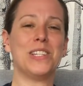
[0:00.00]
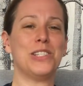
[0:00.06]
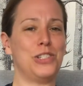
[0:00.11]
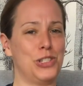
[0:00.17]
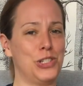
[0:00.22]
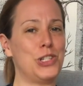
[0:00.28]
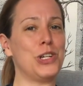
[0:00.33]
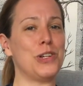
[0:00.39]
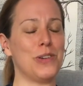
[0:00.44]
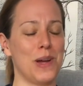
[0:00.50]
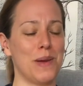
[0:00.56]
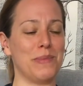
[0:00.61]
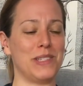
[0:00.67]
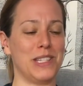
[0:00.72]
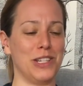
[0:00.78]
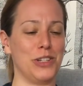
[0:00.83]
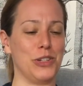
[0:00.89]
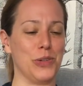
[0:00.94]
"Cheer up,"
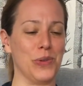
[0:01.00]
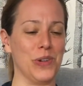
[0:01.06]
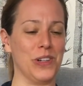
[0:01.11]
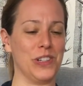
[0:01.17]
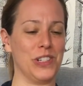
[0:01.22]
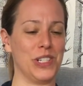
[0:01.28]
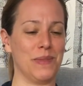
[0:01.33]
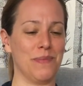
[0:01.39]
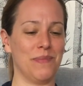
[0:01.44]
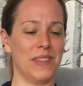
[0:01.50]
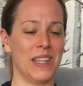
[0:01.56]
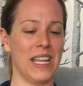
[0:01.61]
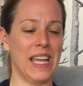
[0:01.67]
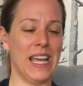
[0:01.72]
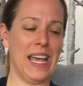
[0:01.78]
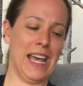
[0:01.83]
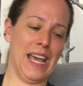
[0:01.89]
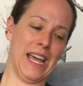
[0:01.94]
said George,
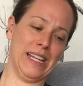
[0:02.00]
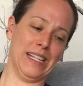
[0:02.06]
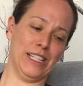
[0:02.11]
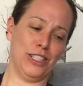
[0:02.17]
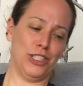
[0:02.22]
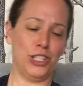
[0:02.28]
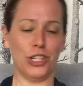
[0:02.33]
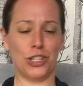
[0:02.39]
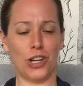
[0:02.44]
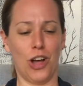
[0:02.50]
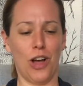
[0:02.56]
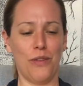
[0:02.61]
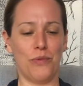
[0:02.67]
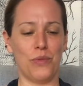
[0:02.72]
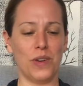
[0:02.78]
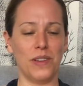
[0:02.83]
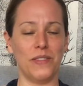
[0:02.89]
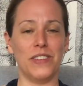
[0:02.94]
and he took off
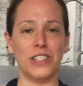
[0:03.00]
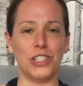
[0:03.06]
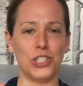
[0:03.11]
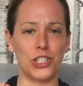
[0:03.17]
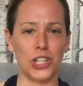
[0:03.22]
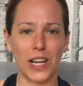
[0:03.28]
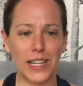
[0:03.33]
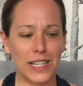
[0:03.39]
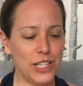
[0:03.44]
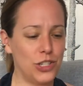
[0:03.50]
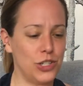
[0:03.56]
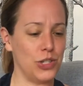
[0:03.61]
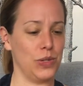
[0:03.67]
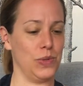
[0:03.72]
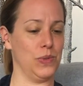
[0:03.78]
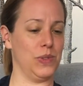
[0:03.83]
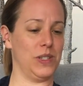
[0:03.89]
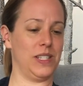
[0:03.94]
one of his shiny
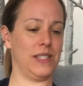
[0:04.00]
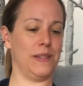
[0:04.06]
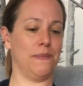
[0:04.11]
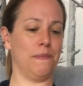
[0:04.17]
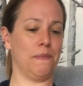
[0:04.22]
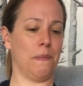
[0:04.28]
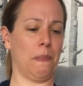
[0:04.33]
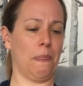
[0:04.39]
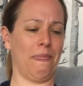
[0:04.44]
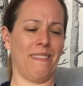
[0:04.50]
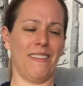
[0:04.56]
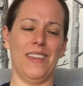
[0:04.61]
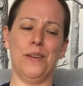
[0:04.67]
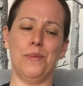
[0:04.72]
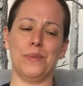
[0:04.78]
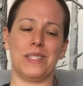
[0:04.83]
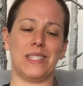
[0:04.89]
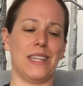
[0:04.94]
shoes. "It
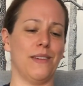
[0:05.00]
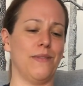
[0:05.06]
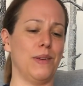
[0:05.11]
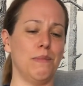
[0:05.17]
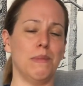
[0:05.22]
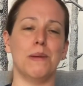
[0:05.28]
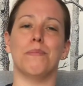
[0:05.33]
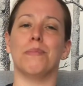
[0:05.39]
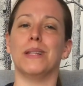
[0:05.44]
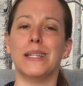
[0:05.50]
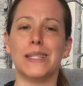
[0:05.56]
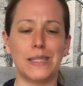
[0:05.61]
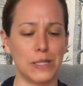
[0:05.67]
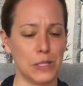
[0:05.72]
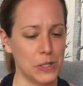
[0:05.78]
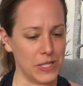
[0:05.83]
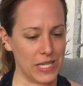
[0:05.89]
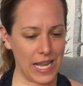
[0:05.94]
was giving me
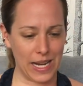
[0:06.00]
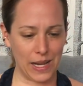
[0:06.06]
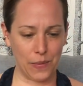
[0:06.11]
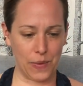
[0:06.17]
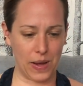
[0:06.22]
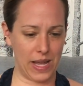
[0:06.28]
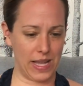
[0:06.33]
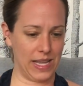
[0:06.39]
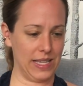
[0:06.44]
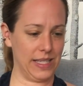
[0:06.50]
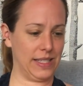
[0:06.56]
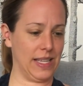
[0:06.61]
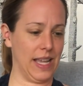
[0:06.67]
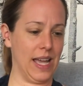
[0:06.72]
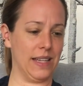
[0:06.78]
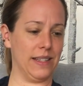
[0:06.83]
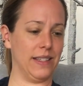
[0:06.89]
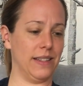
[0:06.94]
blisters anyway," he
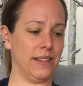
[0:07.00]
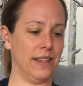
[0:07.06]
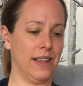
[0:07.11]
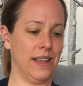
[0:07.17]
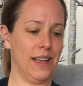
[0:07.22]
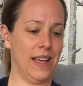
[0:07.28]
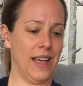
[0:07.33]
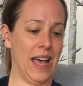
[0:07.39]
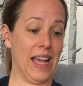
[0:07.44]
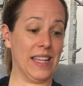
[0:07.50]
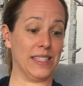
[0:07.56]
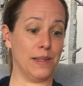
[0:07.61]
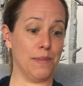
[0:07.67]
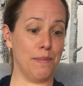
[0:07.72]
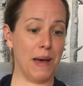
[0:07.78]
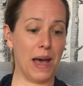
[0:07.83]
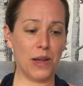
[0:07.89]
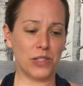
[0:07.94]
said. As the
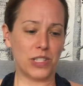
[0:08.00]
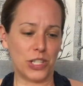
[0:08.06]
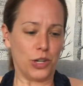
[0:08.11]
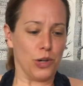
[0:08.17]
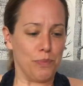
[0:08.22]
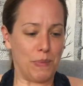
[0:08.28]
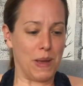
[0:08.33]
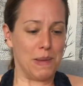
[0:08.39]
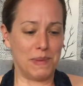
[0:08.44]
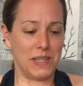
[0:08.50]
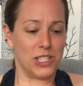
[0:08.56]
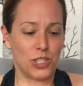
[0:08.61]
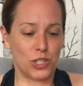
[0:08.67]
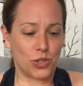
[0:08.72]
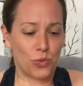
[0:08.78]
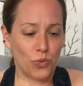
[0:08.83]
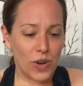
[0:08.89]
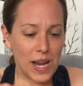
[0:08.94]
mouse and her babies
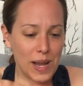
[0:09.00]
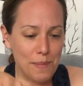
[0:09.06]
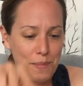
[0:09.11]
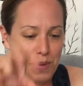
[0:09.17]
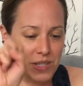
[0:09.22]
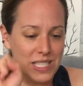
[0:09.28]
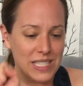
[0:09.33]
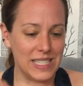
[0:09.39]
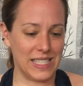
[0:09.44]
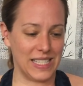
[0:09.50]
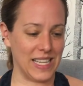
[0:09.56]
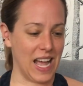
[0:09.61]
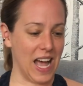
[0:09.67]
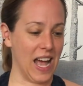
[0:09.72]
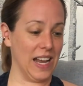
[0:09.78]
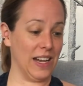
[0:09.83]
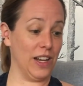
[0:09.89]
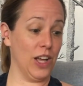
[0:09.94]
scrambled
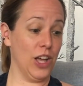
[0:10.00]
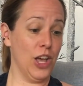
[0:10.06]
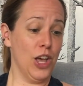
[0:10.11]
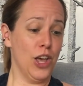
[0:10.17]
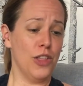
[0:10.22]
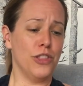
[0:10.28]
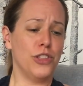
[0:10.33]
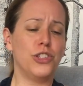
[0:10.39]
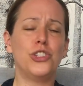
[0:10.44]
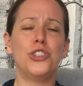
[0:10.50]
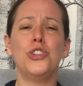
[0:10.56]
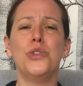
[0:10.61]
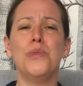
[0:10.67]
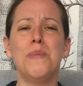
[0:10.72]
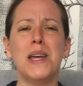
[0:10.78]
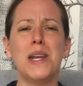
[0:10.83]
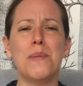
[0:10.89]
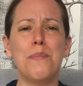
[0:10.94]
inside, the shoe
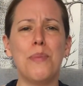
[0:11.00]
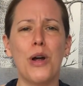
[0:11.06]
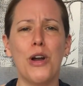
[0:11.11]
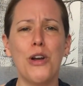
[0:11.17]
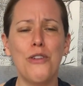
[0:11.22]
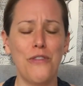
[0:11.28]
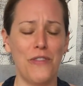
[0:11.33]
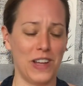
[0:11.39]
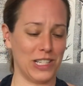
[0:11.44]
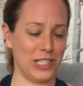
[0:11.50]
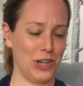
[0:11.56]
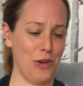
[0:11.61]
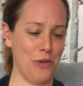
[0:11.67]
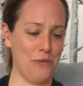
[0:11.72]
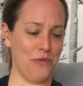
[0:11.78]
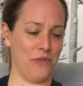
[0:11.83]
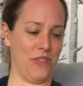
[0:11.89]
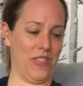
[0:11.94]
made a perfect
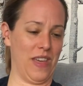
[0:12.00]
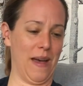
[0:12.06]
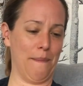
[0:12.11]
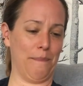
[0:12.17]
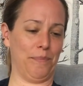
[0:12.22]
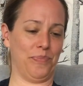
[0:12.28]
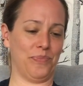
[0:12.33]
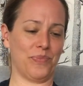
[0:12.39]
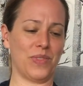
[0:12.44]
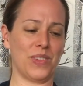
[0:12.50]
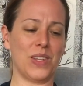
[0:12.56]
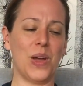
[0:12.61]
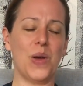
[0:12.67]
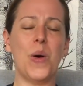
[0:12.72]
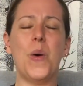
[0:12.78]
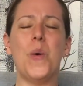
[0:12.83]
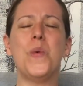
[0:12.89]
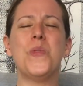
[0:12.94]
home for them.
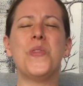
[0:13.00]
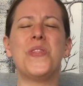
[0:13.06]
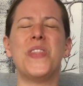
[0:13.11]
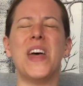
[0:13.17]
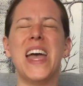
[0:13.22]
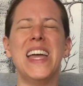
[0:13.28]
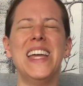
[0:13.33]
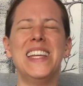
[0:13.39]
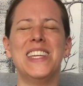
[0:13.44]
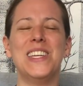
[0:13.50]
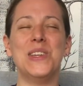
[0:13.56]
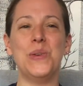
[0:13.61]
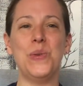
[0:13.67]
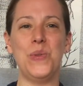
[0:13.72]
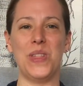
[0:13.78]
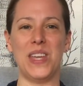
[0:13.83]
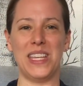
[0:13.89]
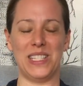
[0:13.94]
"Oh, thank
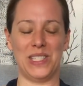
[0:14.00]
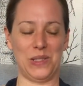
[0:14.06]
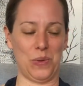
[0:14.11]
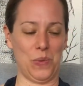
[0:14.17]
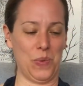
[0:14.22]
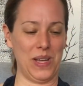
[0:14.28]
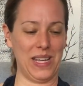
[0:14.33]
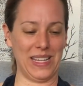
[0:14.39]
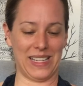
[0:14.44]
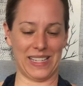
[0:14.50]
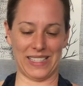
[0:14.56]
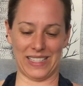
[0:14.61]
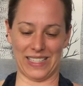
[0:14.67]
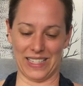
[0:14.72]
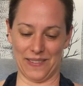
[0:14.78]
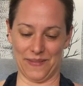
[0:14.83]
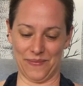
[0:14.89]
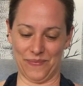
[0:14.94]
you," they squeaked.